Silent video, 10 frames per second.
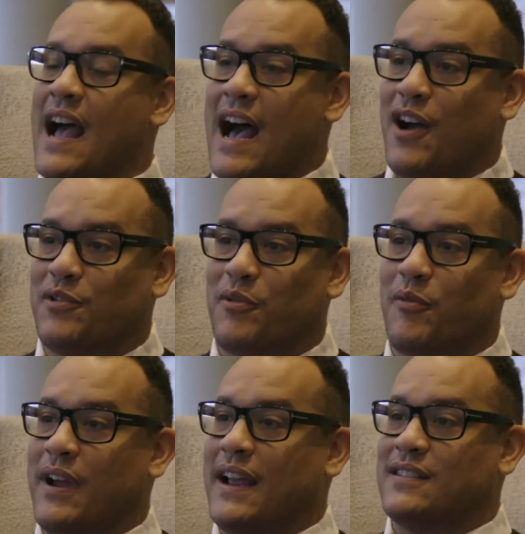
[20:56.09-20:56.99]
how you were
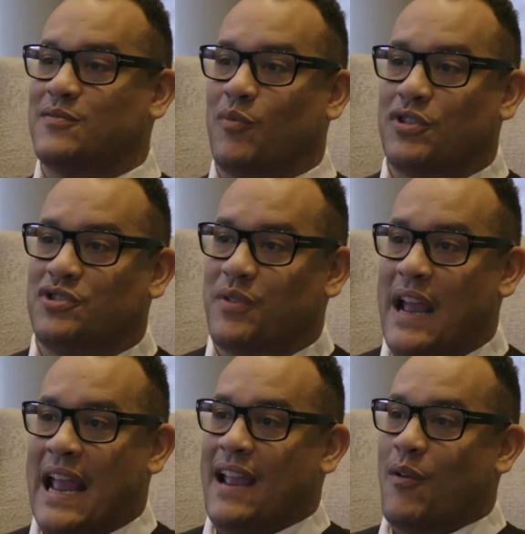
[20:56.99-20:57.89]
raised, what you
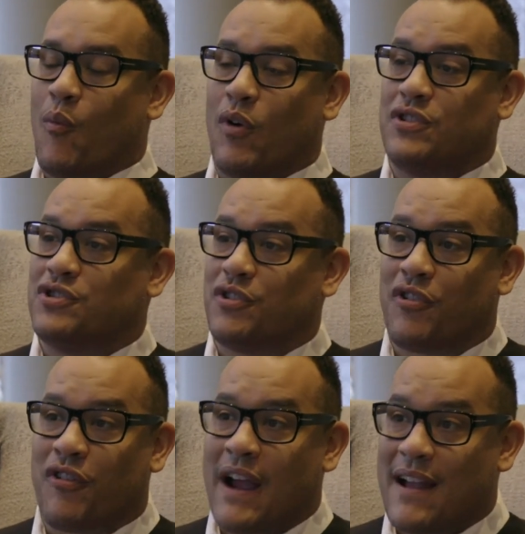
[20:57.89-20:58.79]
ate, what your
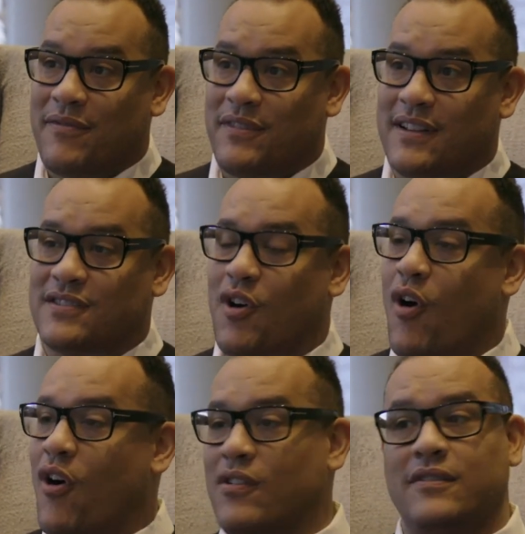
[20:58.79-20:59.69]
craft is,
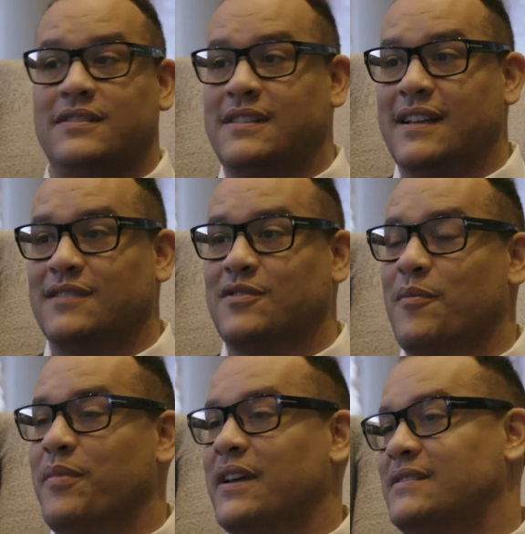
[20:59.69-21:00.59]
all these things
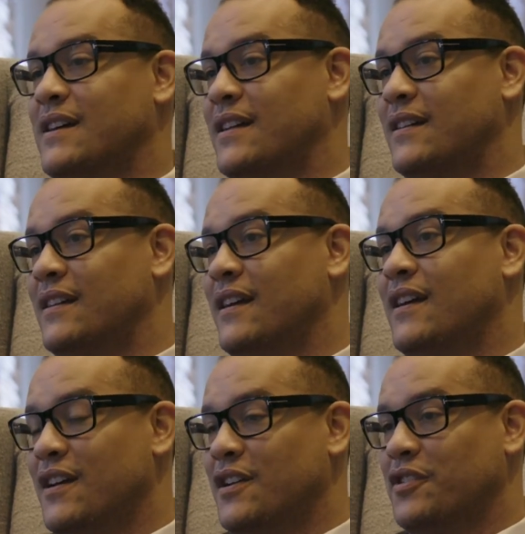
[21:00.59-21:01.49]
are based on
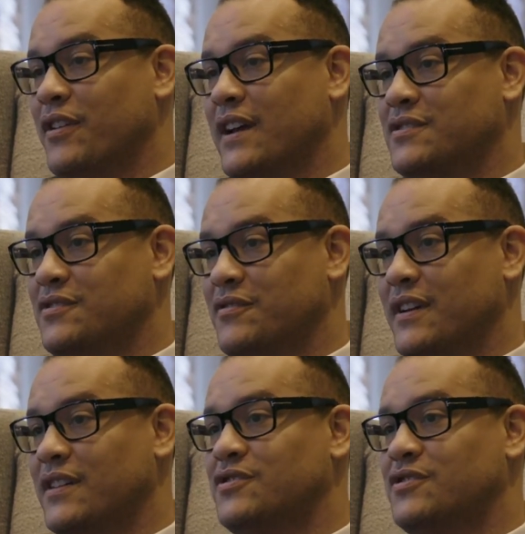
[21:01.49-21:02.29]
your history.